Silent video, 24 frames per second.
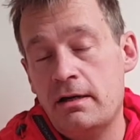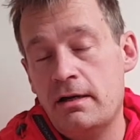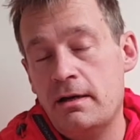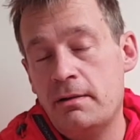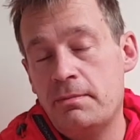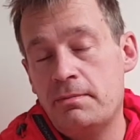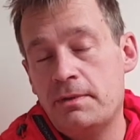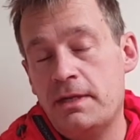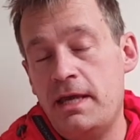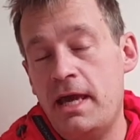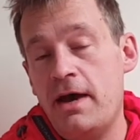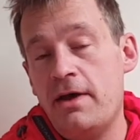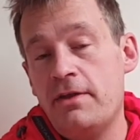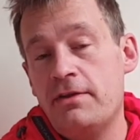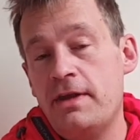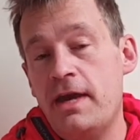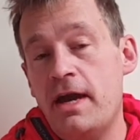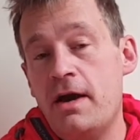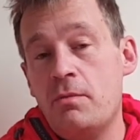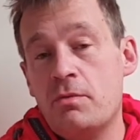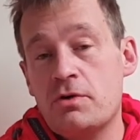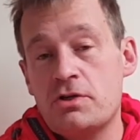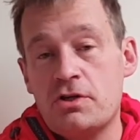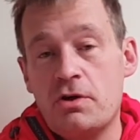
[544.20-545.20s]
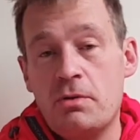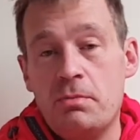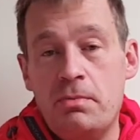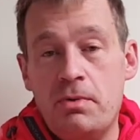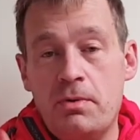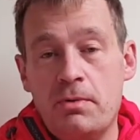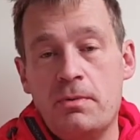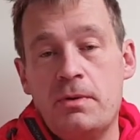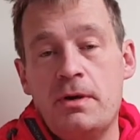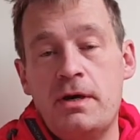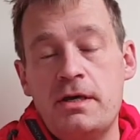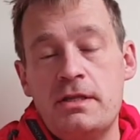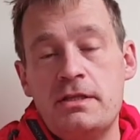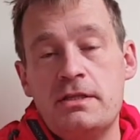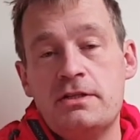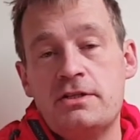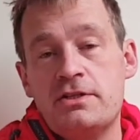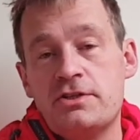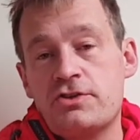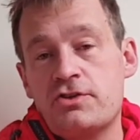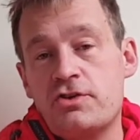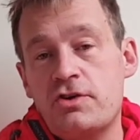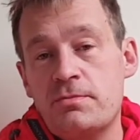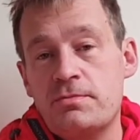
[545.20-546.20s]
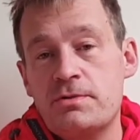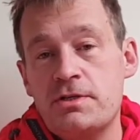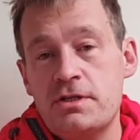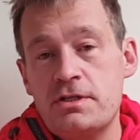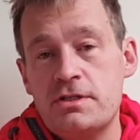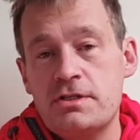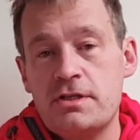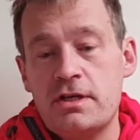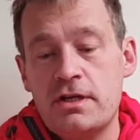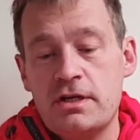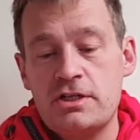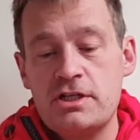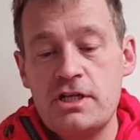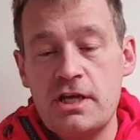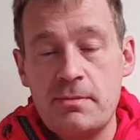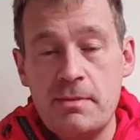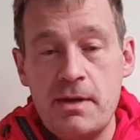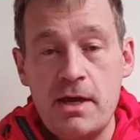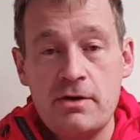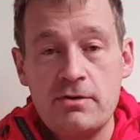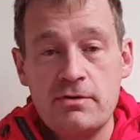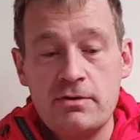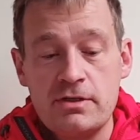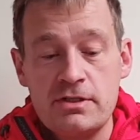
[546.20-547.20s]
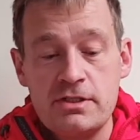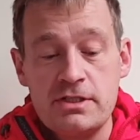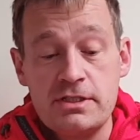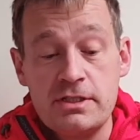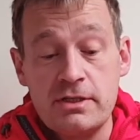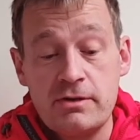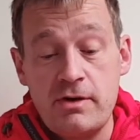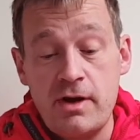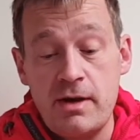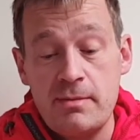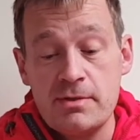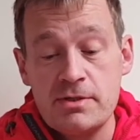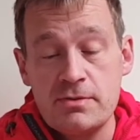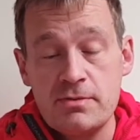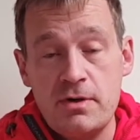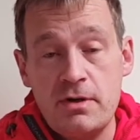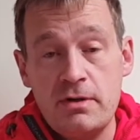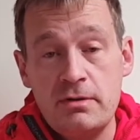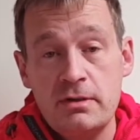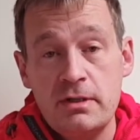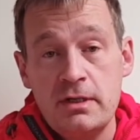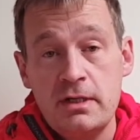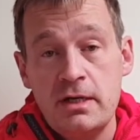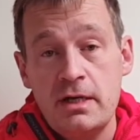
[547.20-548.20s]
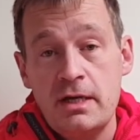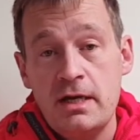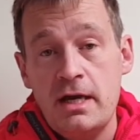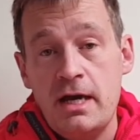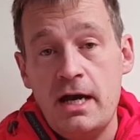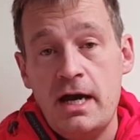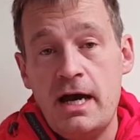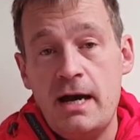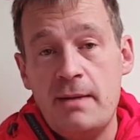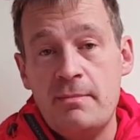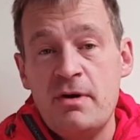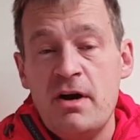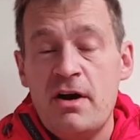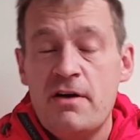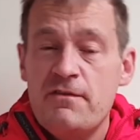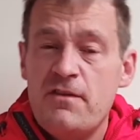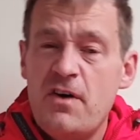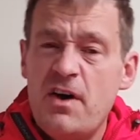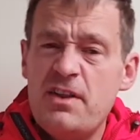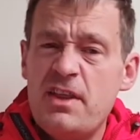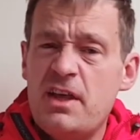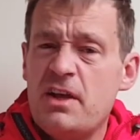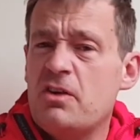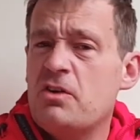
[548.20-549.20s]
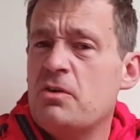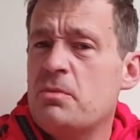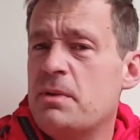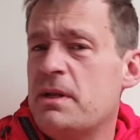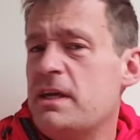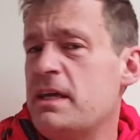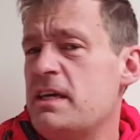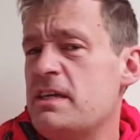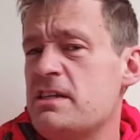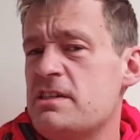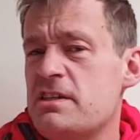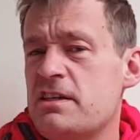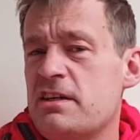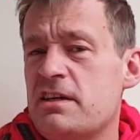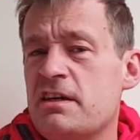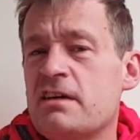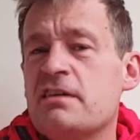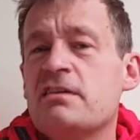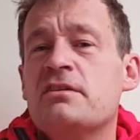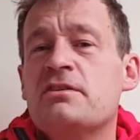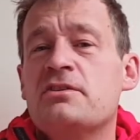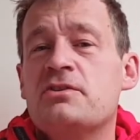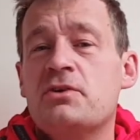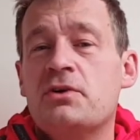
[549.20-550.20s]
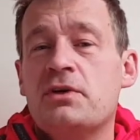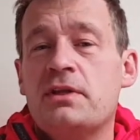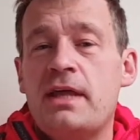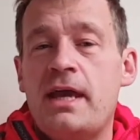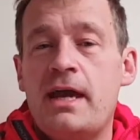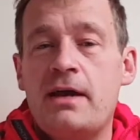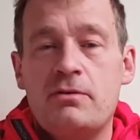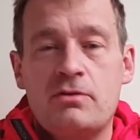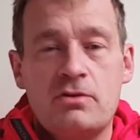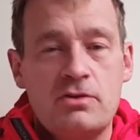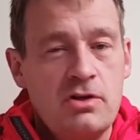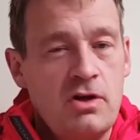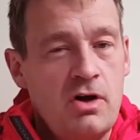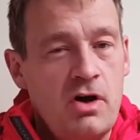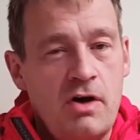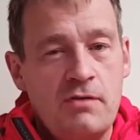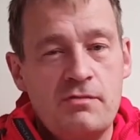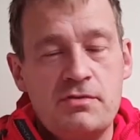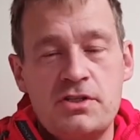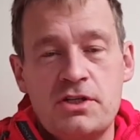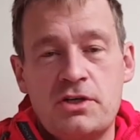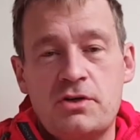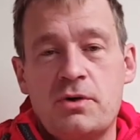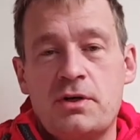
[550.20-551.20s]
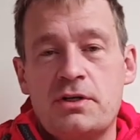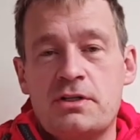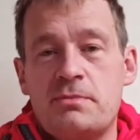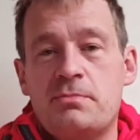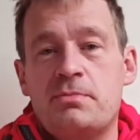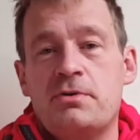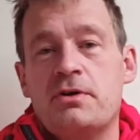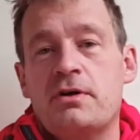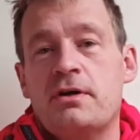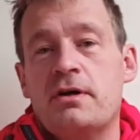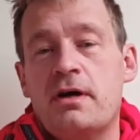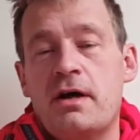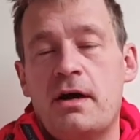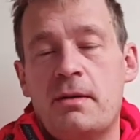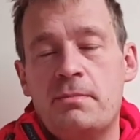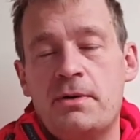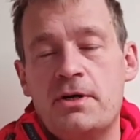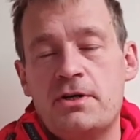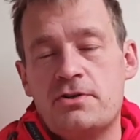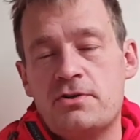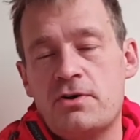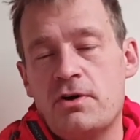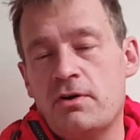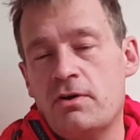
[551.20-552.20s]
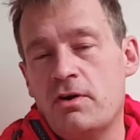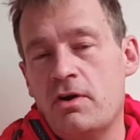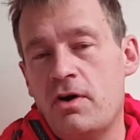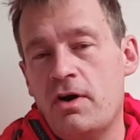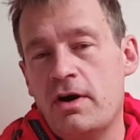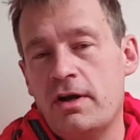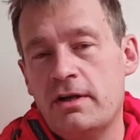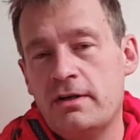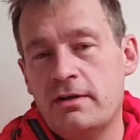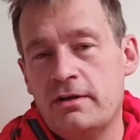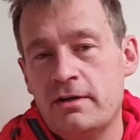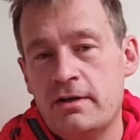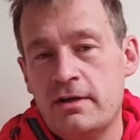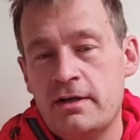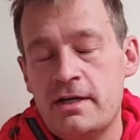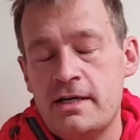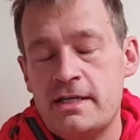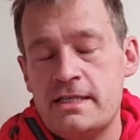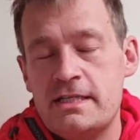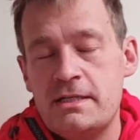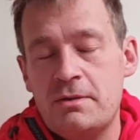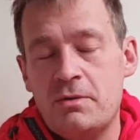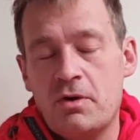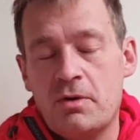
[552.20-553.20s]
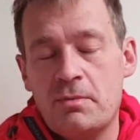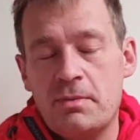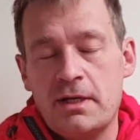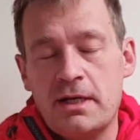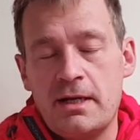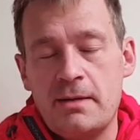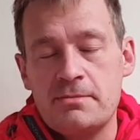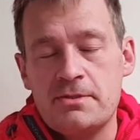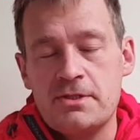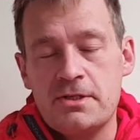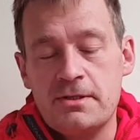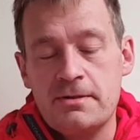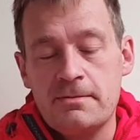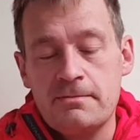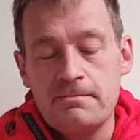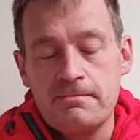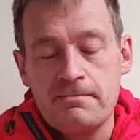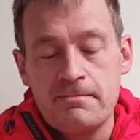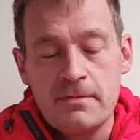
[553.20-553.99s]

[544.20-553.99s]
account now, which I'll put in the description, so you check me out on Instagram as well. Find that a little bit easier doing that. Obviously quick to put a picture online and see what I've been up to.